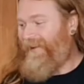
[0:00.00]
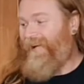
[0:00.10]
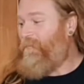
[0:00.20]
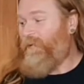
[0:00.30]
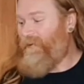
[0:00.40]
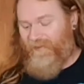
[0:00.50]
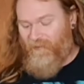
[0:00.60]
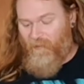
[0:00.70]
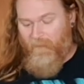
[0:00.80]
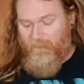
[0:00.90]
I wasn't
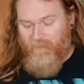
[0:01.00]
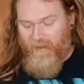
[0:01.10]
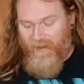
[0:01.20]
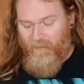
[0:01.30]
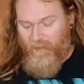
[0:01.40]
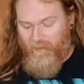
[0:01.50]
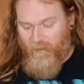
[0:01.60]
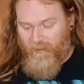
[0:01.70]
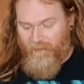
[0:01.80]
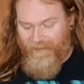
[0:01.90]
sure
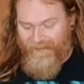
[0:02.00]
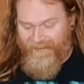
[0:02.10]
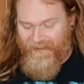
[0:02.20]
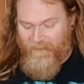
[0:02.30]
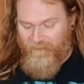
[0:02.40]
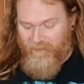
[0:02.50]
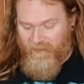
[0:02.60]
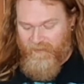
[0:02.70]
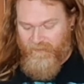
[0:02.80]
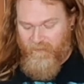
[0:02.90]
what you were going to say,
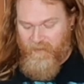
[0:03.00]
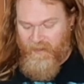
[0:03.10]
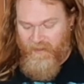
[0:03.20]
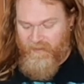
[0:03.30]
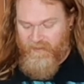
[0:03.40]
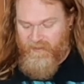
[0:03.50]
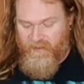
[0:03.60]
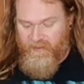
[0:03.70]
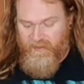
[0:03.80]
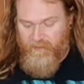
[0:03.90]
because for me this
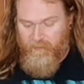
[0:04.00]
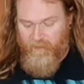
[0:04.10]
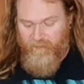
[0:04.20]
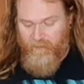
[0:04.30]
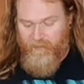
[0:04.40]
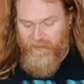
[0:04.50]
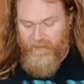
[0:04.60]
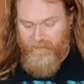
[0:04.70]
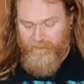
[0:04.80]
is a perfect blend.